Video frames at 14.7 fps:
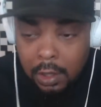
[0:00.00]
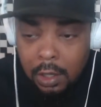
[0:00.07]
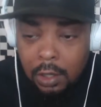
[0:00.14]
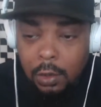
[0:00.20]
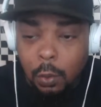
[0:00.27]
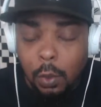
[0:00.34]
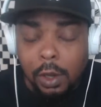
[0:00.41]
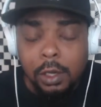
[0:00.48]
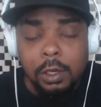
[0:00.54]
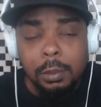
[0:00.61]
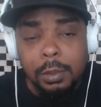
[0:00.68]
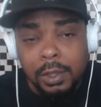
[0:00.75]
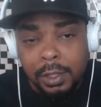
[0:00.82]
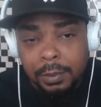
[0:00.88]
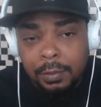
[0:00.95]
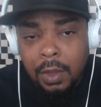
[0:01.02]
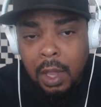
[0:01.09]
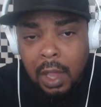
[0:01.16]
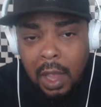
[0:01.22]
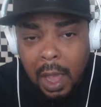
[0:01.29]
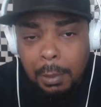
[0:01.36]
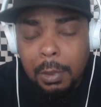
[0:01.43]
the worker, but
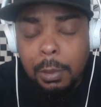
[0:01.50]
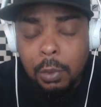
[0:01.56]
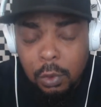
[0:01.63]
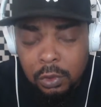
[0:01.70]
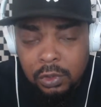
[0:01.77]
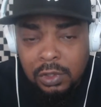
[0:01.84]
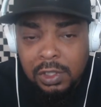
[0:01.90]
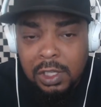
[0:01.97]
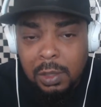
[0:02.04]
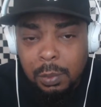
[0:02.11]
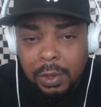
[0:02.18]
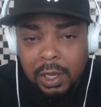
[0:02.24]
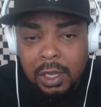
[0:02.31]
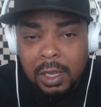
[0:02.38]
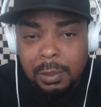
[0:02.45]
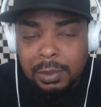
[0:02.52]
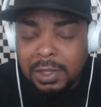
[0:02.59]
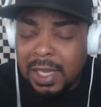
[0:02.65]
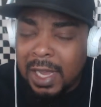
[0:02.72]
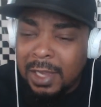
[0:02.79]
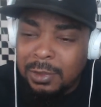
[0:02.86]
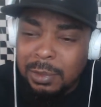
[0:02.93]
I remember going to Subway a couple
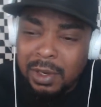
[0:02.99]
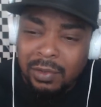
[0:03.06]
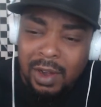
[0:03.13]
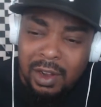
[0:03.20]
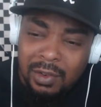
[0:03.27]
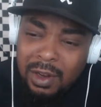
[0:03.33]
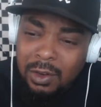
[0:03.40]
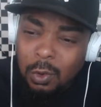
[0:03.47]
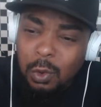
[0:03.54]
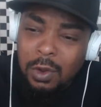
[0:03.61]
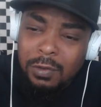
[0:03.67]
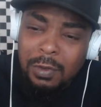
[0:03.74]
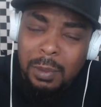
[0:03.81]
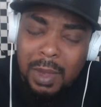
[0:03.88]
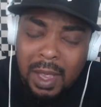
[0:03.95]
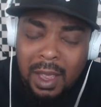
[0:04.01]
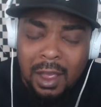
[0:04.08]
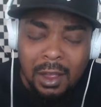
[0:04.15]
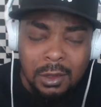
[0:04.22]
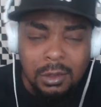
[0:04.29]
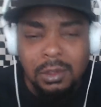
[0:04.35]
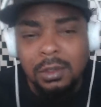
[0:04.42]
times, man, right around the corner from my
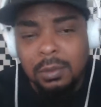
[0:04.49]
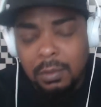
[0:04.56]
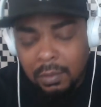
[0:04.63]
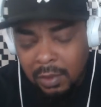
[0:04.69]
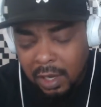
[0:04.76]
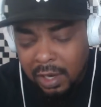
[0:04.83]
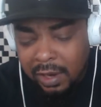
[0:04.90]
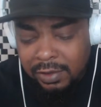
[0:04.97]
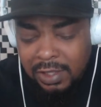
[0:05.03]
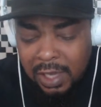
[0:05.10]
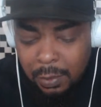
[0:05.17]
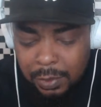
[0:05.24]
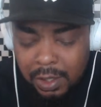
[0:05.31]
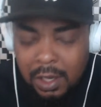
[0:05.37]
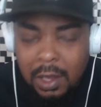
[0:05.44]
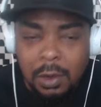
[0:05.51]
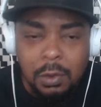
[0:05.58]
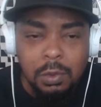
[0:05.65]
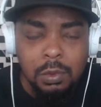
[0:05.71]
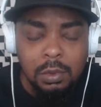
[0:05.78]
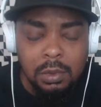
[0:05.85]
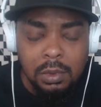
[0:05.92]
house. And every time we
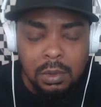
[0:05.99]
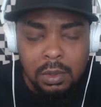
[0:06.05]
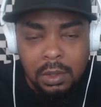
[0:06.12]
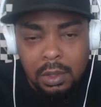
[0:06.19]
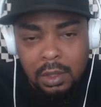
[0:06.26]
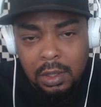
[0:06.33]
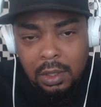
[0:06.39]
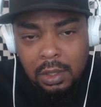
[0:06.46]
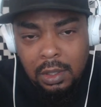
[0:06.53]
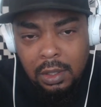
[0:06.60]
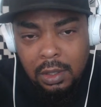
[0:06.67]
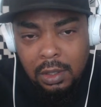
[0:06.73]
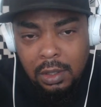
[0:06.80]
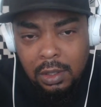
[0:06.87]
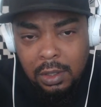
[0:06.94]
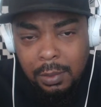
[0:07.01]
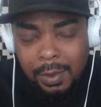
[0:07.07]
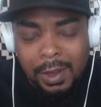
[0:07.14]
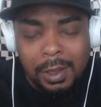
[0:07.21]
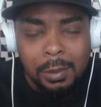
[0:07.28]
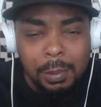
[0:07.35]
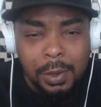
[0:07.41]
go, the
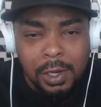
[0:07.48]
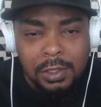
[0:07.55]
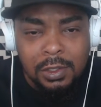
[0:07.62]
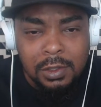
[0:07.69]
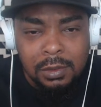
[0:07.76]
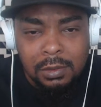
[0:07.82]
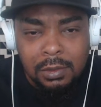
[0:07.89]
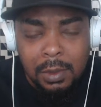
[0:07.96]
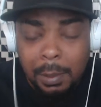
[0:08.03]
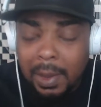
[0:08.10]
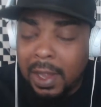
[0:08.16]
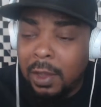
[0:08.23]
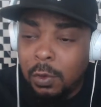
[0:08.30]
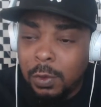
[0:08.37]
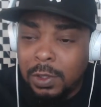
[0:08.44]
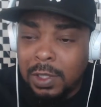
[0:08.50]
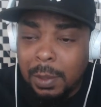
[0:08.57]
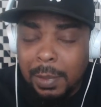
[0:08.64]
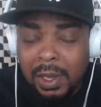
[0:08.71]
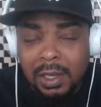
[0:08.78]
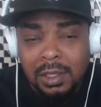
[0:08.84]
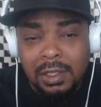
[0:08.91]
damn person, the man who ended up
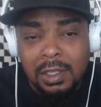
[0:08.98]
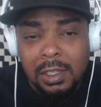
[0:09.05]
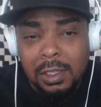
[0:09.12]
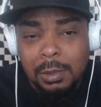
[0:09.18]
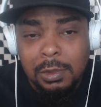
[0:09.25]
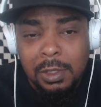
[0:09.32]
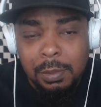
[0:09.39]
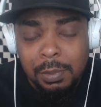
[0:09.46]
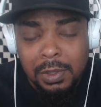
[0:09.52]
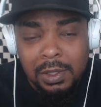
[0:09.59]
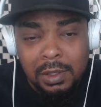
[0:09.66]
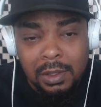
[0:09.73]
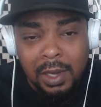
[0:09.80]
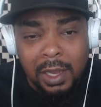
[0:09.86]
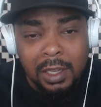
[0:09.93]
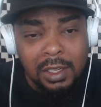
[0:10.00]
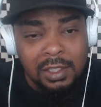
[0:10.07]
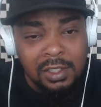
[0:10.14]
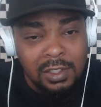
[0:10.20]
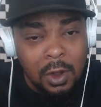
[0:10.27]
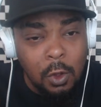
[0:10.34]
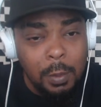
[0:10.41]
making the subs, he put like a, a
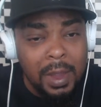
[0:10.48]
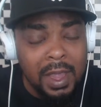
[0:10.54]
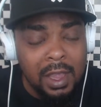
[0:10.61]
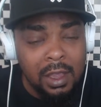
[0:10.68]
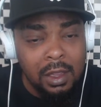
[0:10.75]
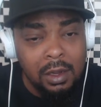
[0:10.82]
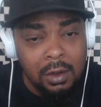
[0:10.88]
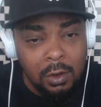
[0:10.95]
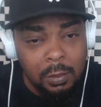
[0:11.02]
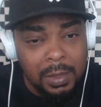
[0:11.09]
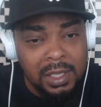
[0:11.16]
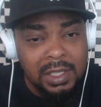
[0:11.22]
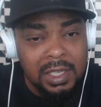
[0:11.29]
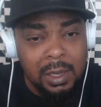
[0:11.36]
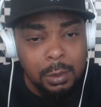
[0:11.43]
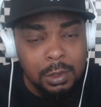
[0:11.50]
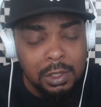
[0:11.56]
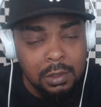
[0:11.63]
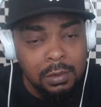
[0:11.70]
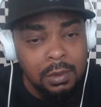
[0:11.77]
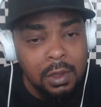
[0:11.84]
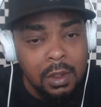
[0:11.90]
snowman on my sandwich,
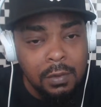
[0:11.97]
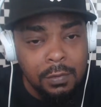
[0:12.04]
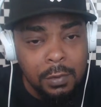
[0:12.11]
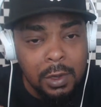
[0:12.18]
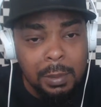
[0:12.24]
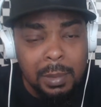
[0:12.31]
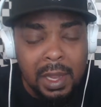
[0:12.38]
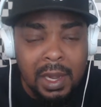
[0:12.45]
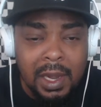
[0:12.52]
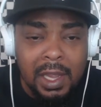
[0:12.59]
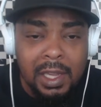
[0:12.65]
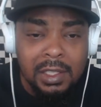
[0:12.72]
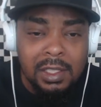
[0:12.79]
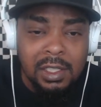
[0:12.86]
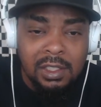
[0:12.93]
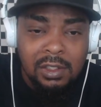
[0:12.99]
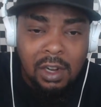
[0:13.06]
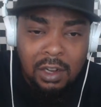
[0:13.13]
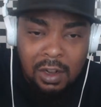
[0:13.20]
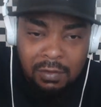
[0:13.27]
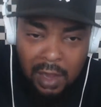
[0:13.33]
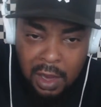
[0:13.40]
yo, full of mayonnaise. He
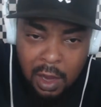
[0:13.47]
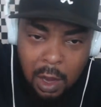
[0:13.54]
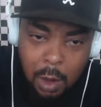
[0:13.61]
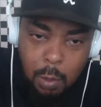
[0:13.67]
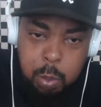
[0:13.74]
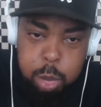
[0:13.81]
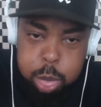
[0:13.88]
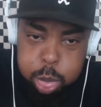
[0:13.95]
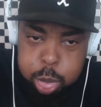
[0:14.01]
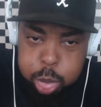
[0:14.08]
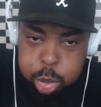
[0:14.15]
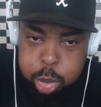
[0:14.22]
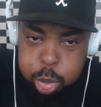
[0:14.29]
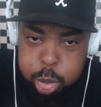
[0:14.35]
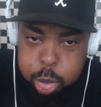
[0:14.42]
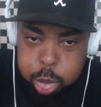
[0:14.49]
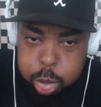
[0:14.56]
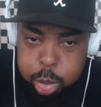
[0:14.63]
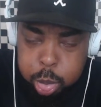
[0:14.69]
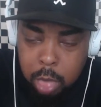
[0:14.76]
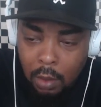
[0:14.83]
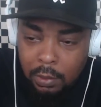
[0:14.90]
started off like,
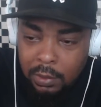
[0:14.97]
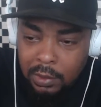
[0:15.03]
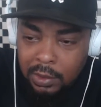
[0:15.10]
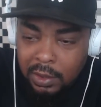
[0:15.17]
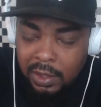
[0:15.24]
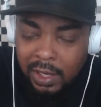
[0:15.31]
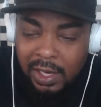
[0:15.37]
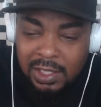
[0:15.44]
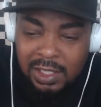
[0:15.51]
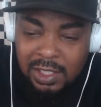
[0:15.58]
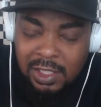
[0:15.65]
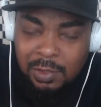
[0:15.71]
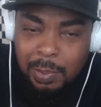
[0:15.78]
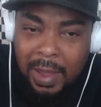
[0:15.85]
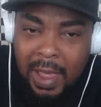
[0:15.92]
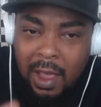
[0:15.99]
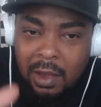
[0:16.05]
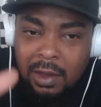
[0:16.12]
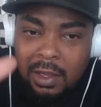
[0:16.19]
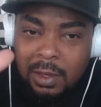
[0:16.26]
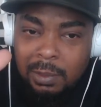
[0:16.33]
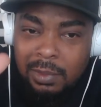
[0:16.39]
and that shit just
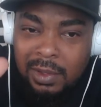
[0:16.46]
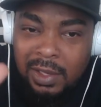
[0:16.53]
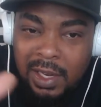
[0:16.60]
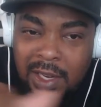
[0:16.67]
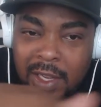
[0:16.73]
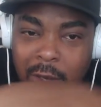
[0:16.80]
piled up. Then he